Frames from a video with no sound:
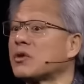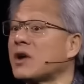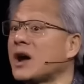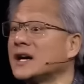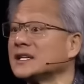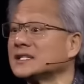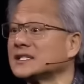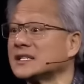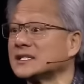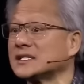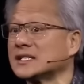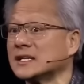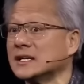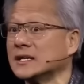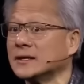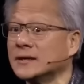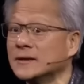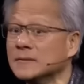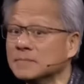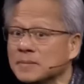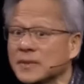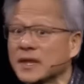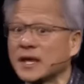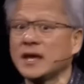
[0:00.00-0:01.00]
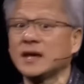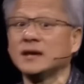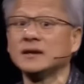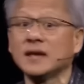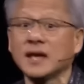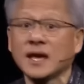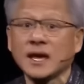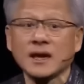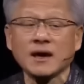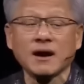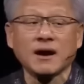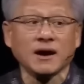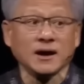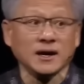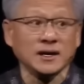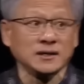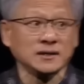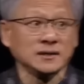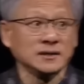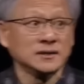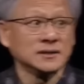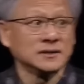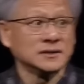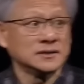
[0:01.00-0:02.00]
processing and
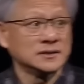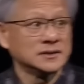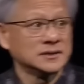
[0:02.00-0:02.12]
AI.